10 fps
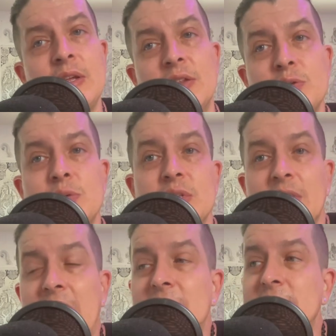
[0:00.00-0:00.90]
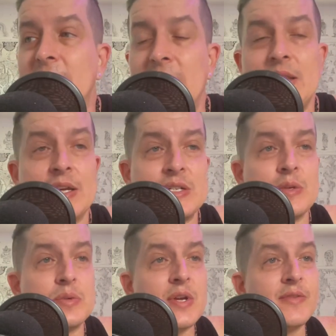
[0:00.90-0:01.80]
this was the last day that she
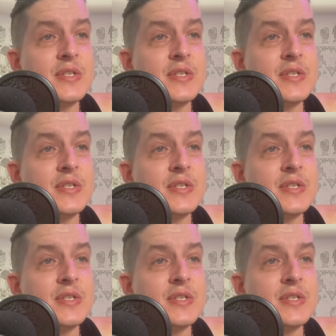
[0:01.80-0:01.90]
was ever